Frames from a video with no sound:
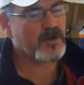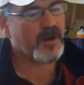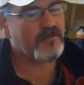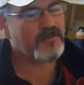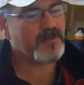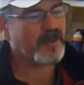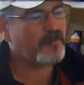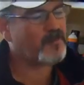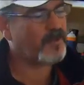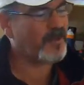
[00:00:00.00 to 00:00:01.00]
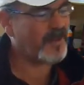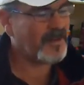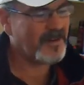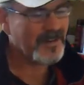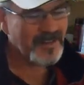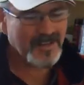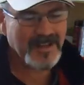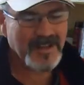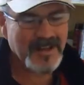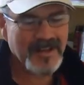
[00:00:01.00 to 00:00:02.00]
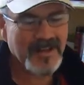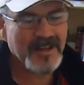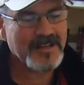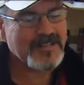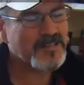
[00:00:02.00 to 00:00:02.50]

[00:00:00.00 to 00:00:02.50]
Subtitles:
drive plane, and it